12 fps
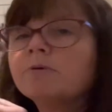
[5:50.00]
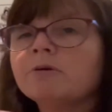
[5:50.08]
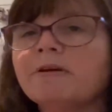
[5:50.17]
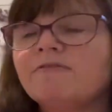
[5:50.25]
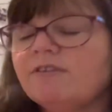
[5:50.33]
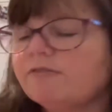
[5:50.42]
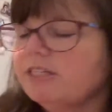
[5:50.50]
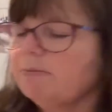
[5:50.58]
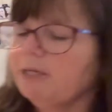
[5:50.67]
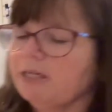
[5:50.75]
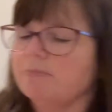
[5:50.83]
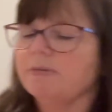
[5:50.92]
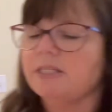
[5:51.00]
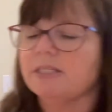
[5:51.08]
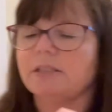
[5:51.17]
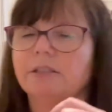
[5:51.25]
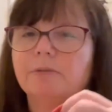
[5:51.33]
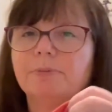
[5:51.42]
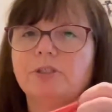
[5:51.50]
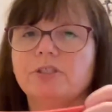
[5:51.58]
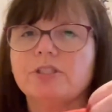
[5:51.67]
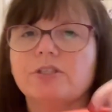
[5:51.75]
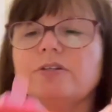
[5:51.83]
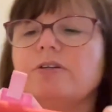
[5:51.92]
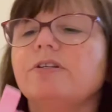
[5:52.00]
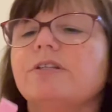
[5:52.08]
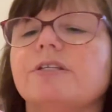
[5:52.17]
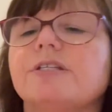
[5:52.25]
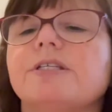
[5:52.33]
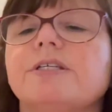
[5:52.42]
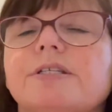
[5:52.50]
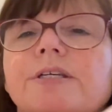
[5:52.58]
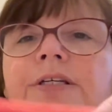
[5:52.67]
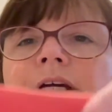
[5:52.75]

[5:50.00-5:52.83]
one of my favorites to pick up is Lily Pulitzer. This is in